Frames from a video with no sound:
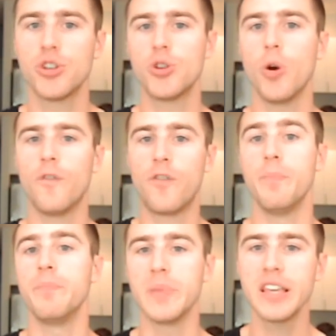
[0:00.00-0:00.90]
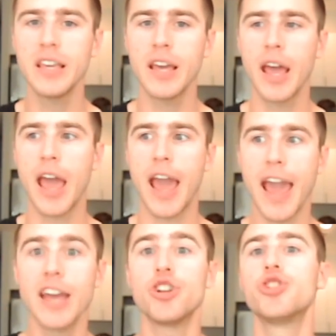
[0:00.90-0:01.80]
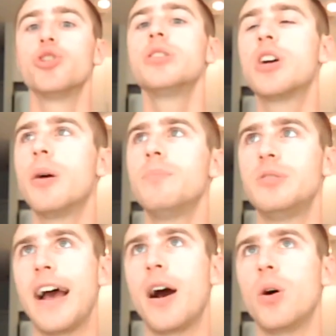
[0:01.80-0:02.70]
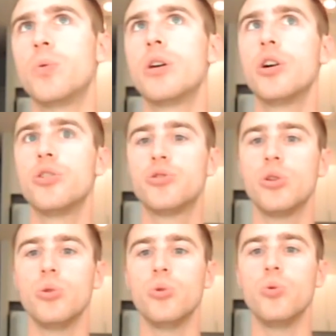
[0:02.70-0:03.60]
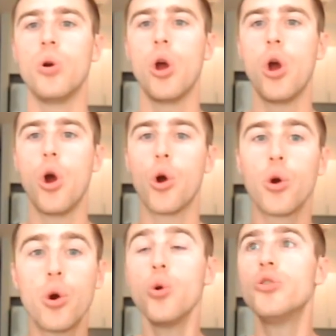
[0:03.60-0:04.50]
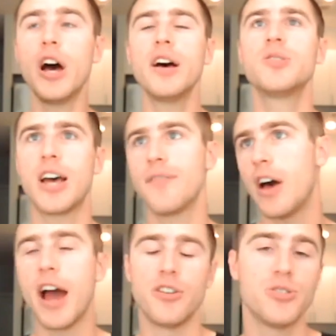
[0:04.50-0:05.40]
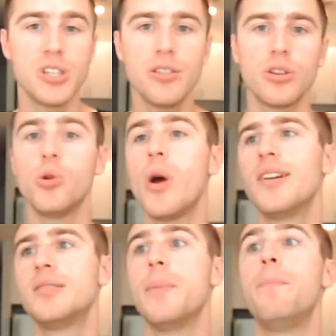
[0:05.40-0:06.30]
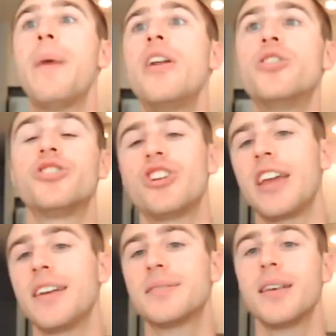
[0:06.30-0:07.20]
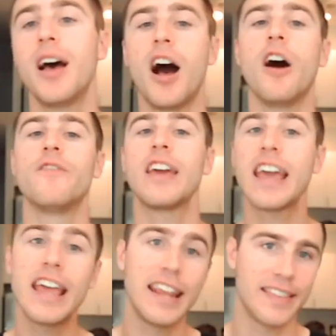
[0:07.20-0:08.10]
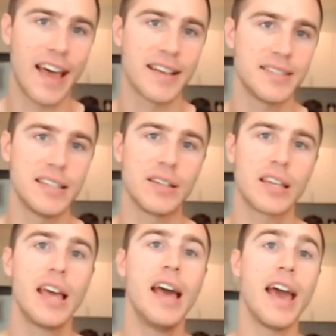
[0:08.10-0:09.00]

So for me, it should come down to who does have the higher ceiling, who has the better chance of hitting that ceiling.